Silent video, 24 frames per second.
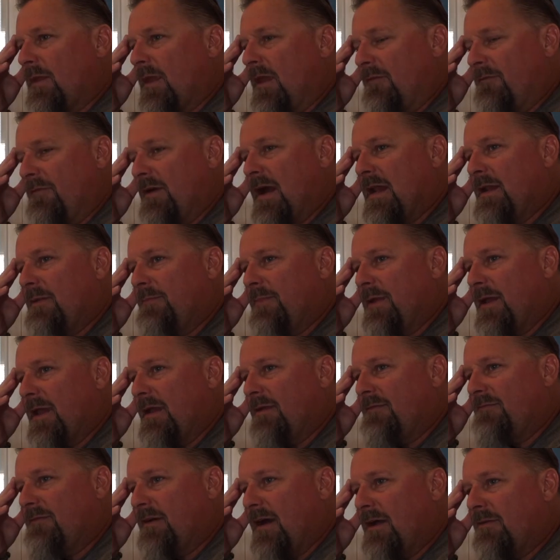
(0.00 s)
if I'd have
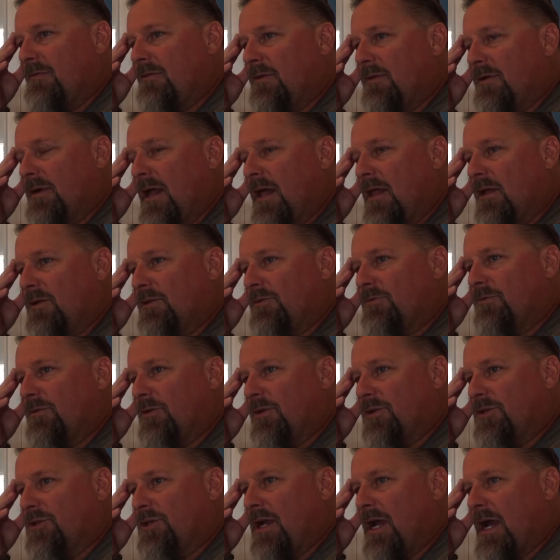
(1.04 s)
paid $500
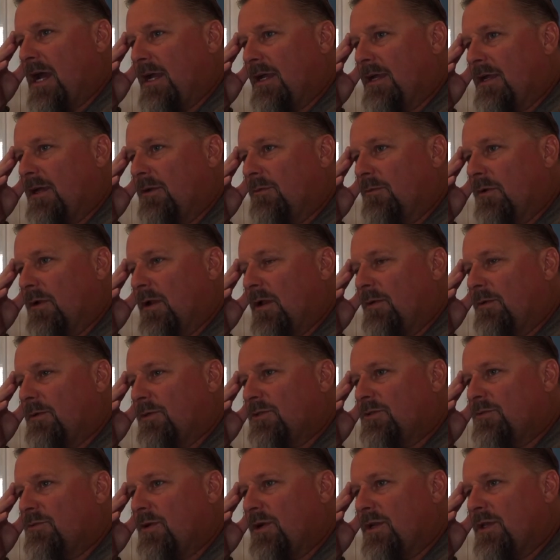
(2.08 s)
for a shotgun when I was
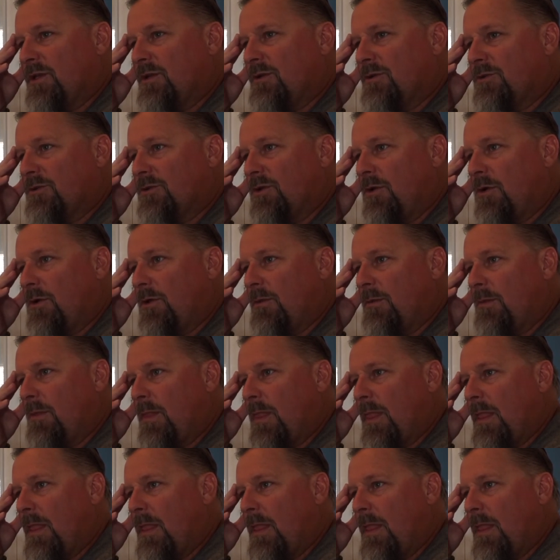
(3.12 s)
20 years old,